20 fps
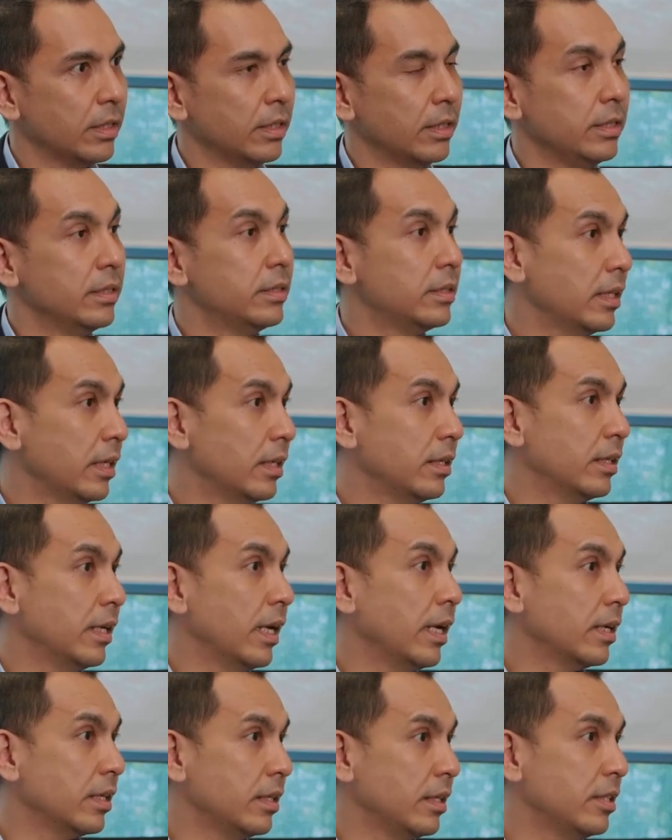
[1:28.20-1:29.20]
Instead, the
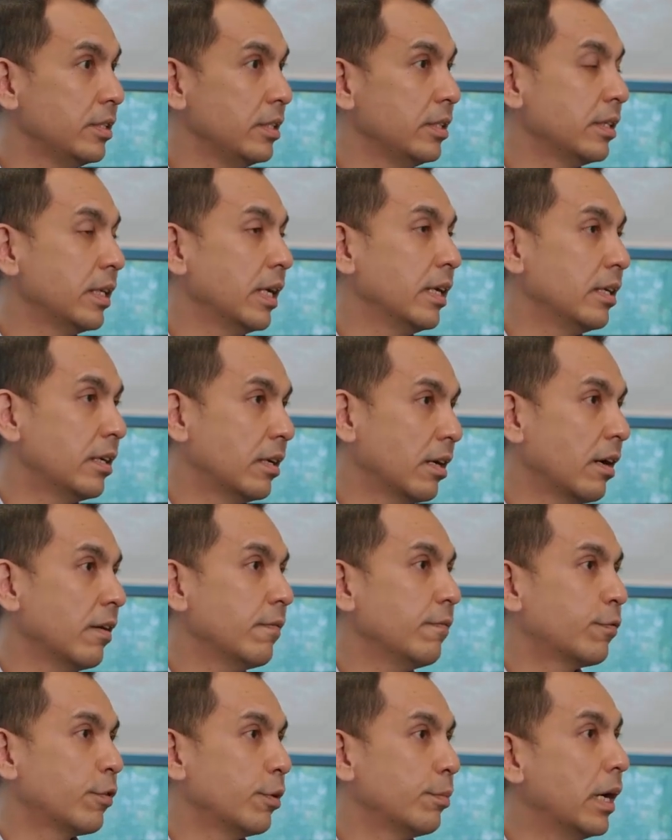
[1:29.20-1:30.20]
air conditioner can
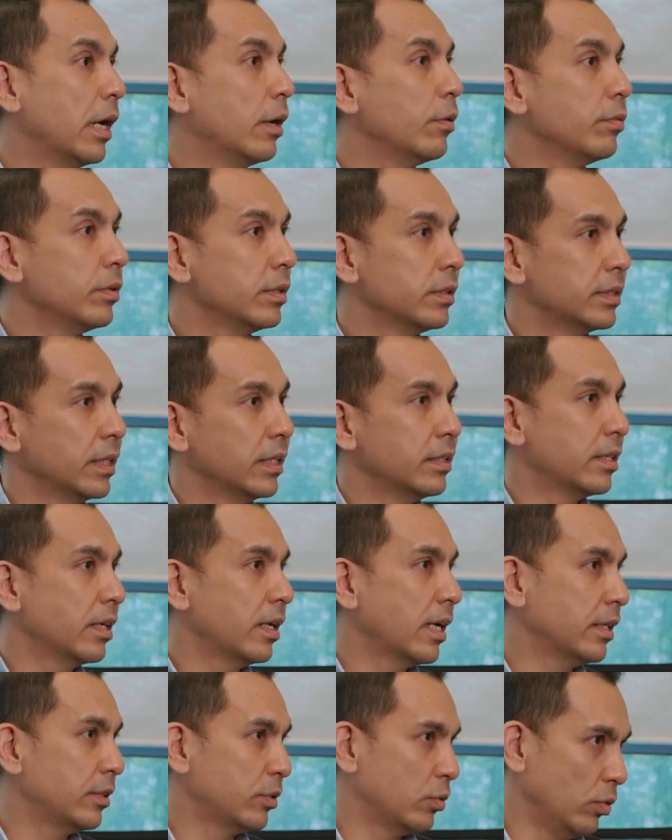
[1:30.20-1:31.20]
come from our
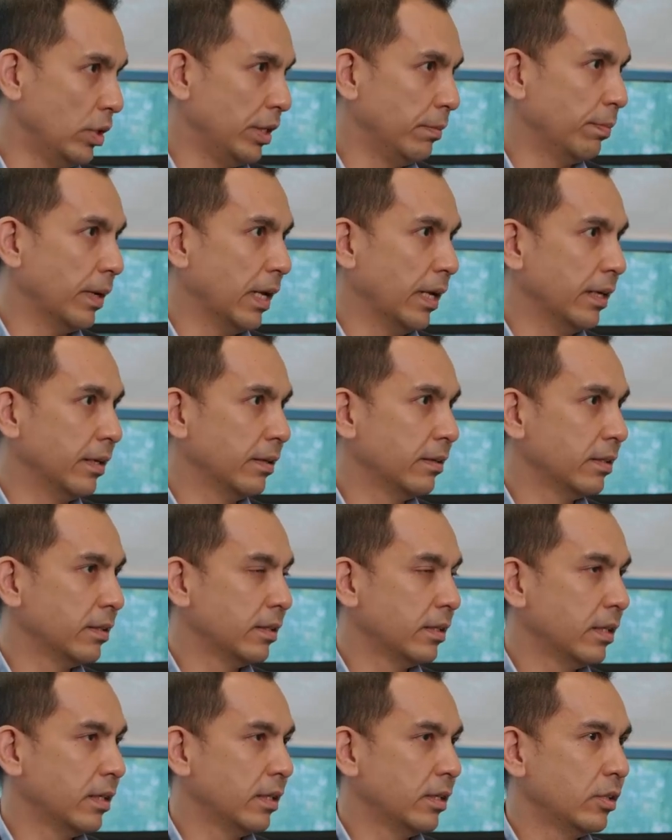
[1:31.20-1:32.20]
centralized cooling plant.
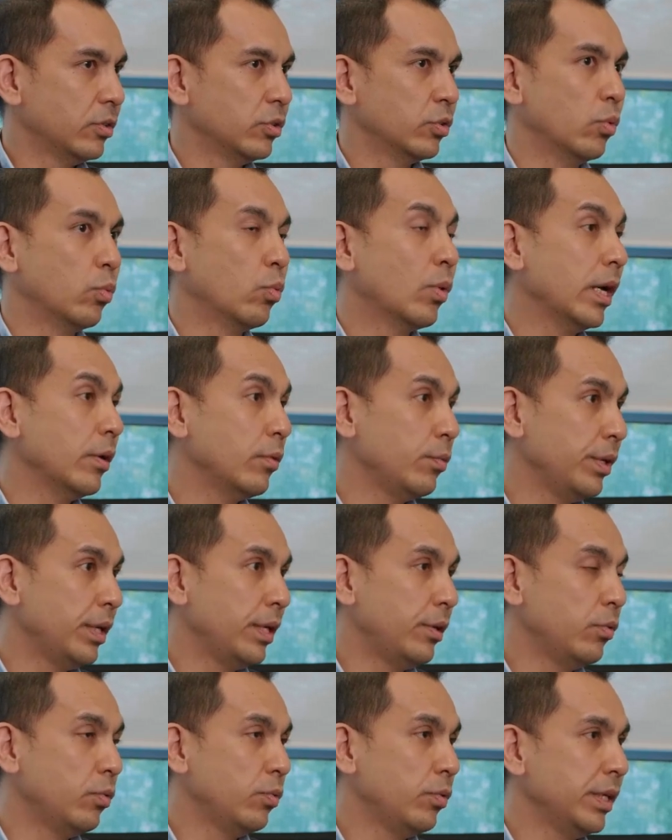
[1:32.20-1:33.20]
So what we
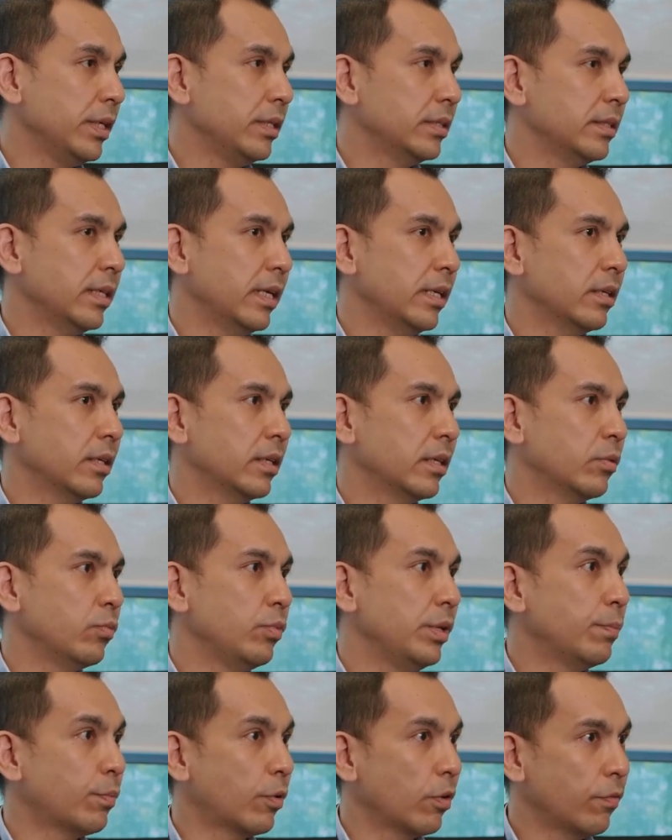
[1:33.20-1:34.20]
do is that
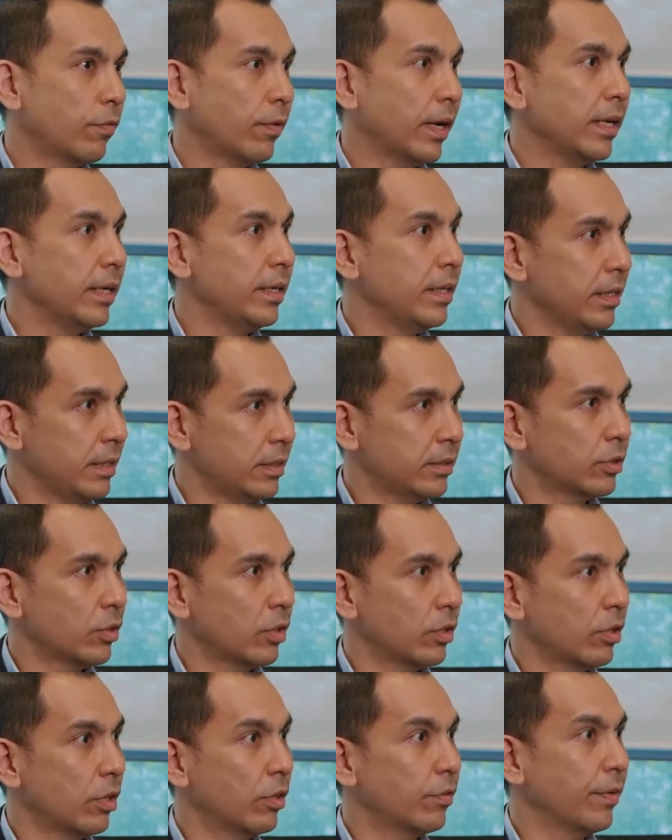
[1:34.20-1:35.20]
we provide this
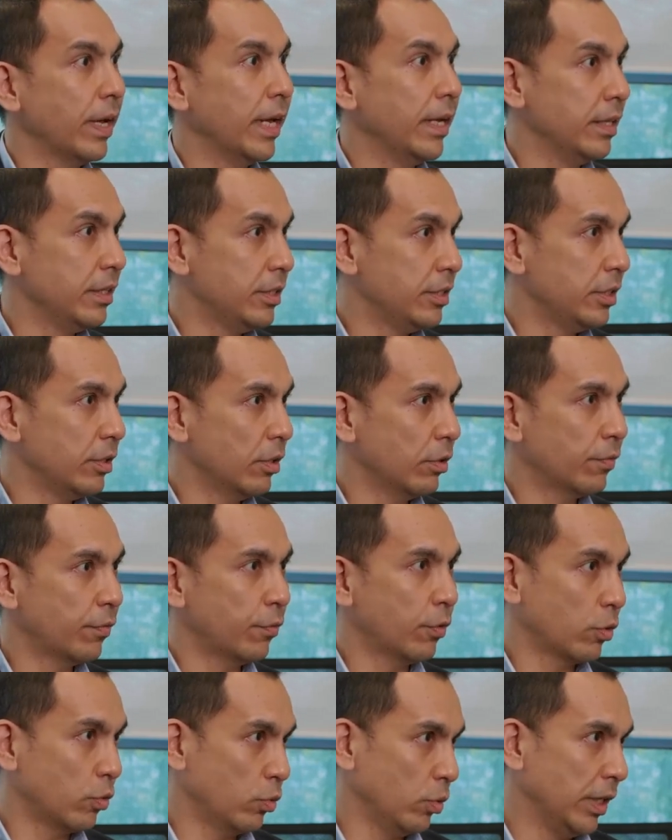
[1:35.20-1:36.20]
sort of energy
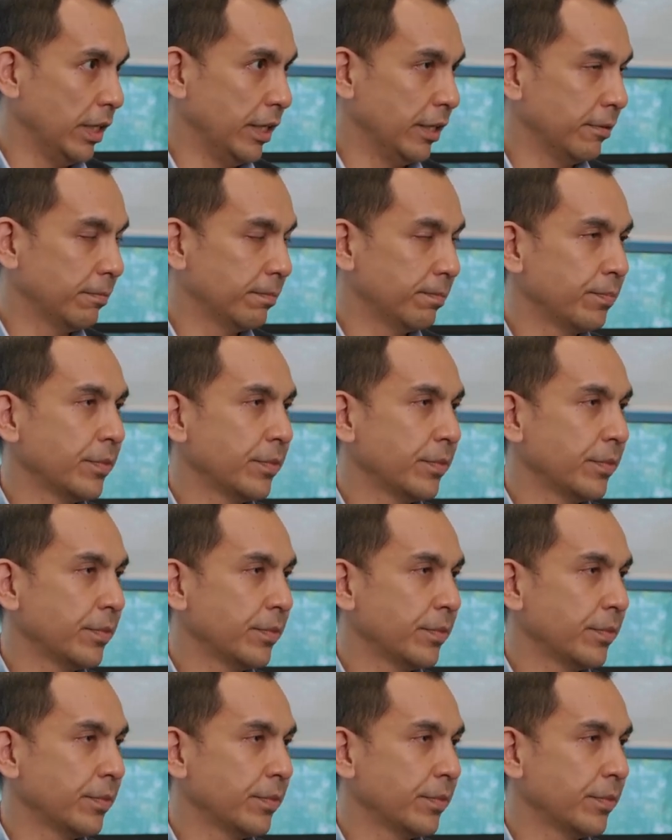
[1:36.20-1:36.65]
for cooling.